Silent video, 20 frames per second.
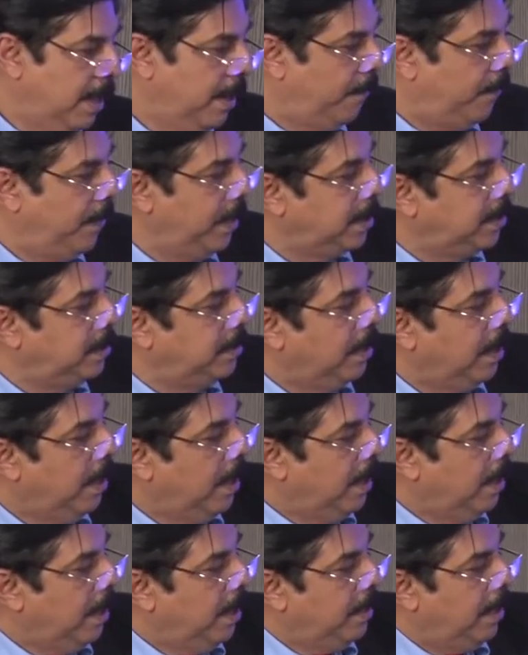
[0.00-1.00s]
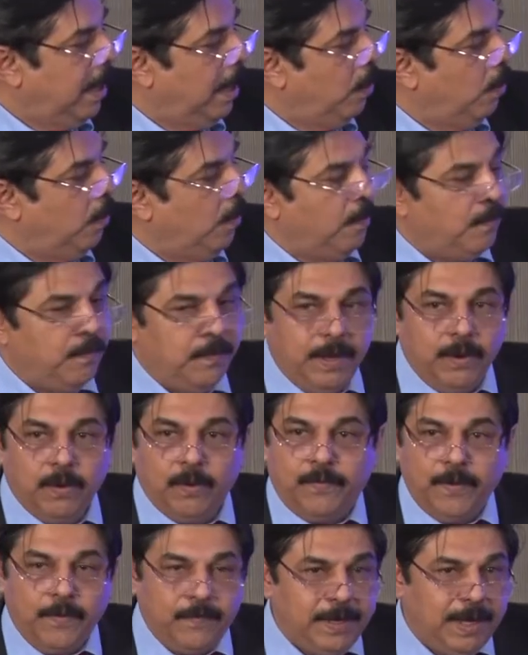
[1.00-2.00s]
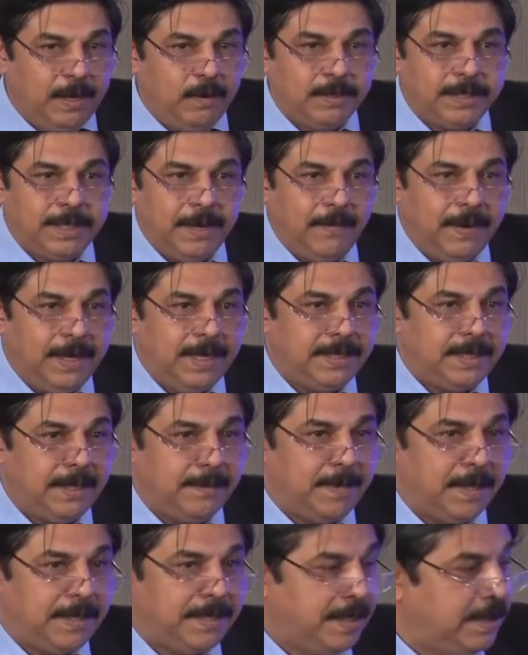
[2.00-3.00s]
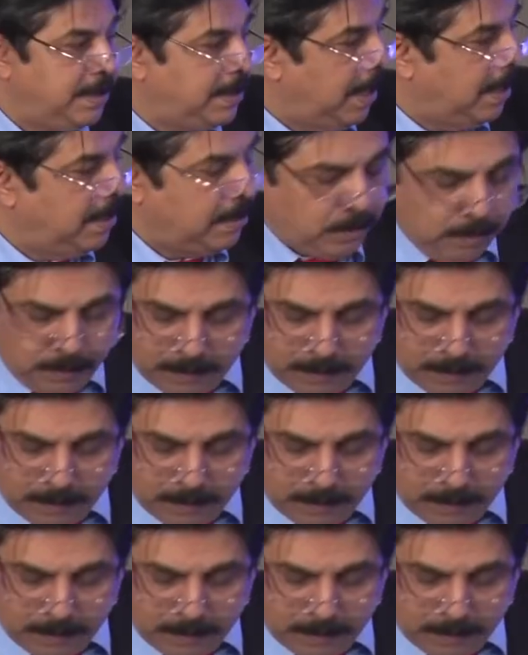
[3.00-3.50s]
If it is yellow, we know 50% to 70% chance.